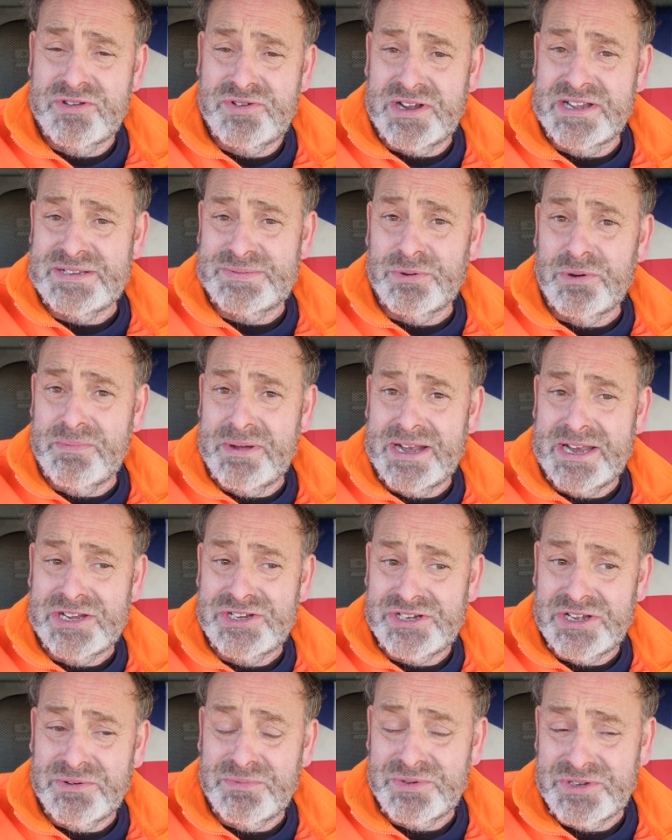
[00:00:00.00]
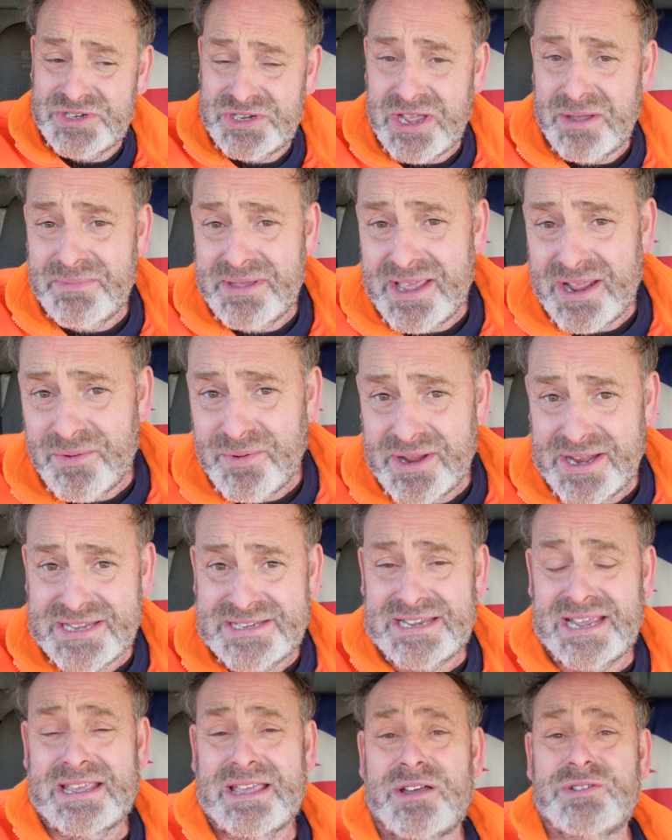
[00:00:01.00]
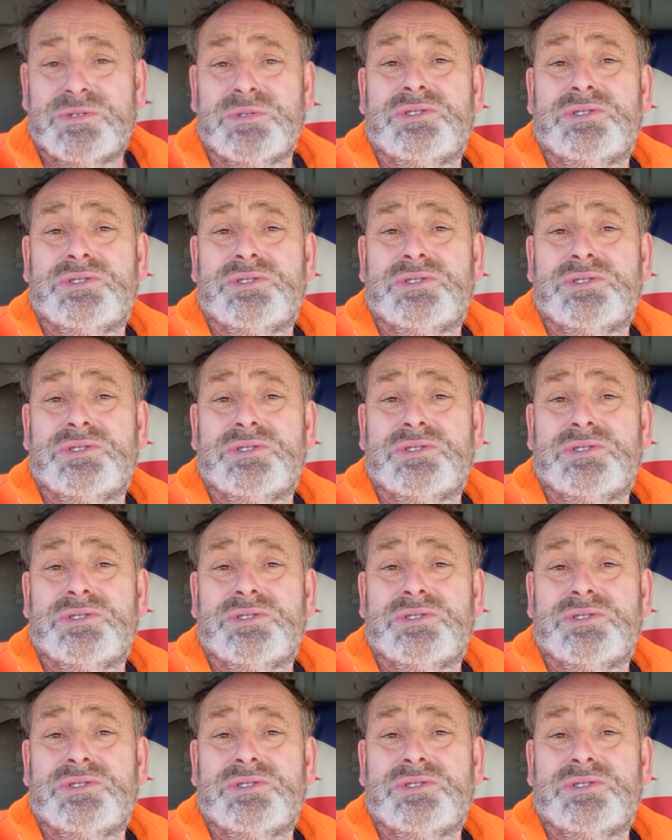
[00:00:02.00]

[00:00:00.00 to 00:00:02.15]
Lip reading: transport manager, was showing me how to work the tacos,